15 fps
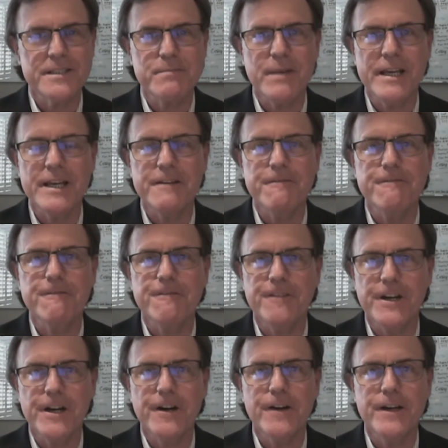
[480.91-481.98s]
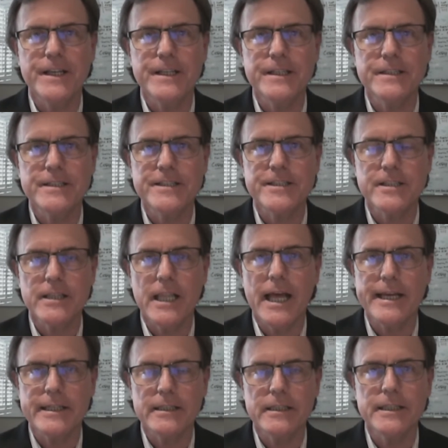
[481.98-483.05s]
may vary
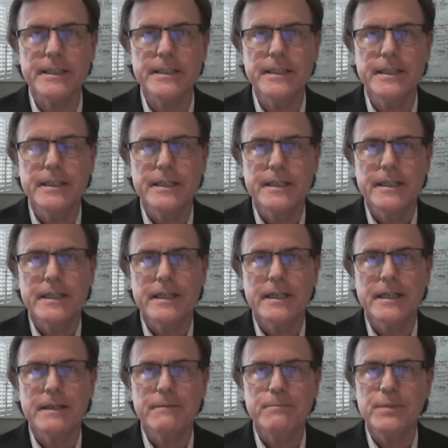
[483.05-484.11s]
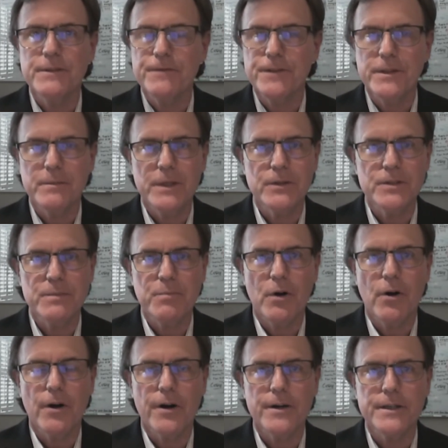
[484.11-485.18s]
slightly, but for the most
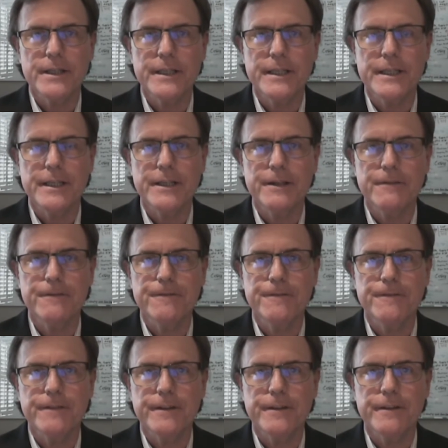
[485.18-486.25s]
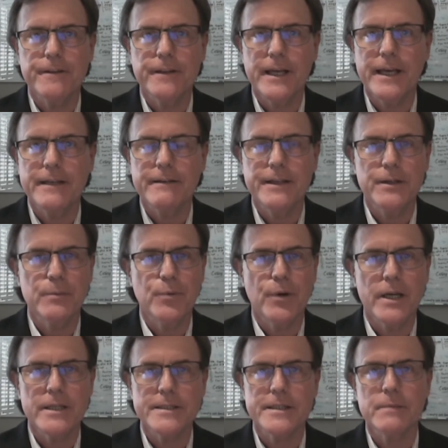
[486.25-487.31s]
part, if that
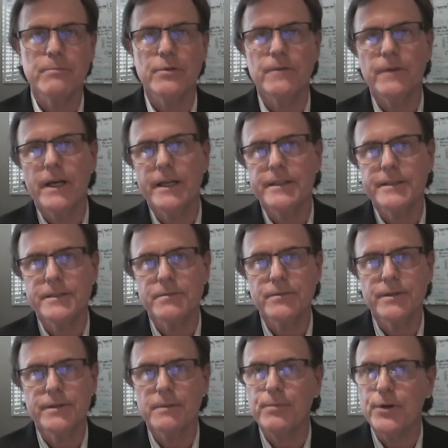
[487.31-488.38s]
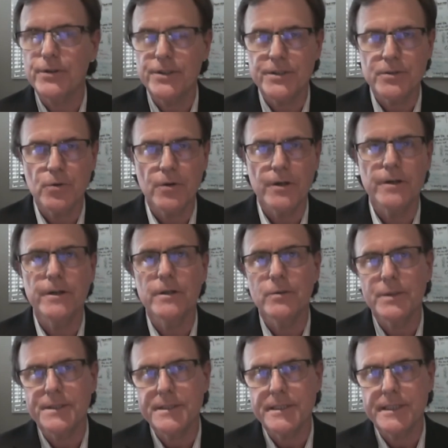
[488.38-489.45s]
enterprise can provide us with a purchase order and a
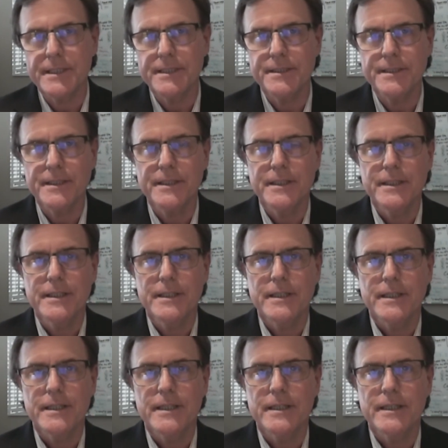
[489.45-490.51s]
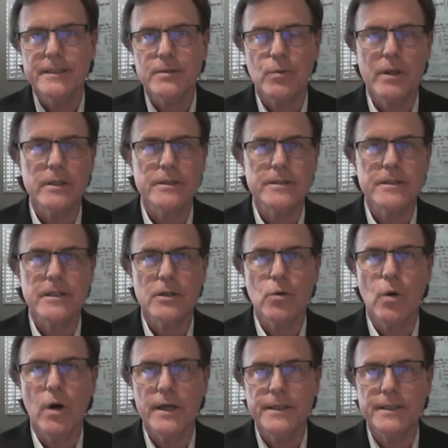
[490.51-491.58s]
receipt, as well as the
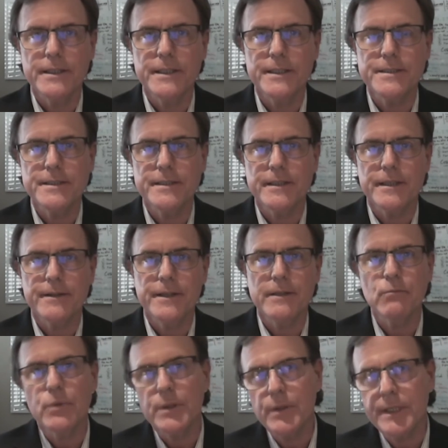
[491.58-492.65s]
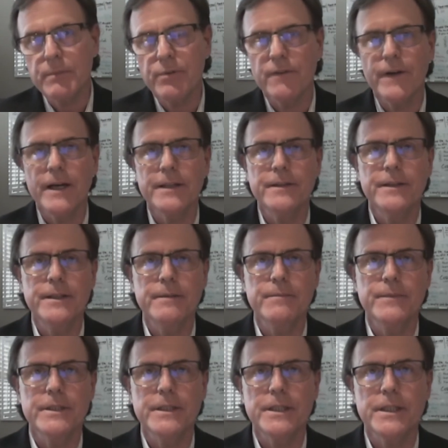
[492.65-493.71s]
quantities, and then we can provide
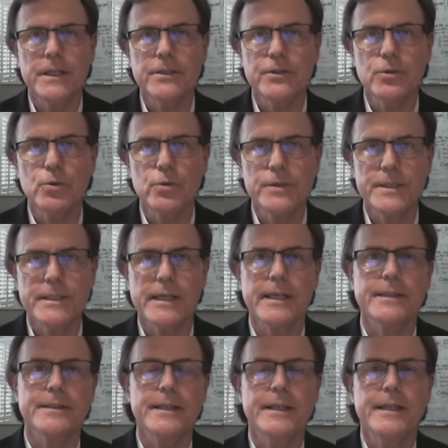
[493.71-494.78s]
them the tool set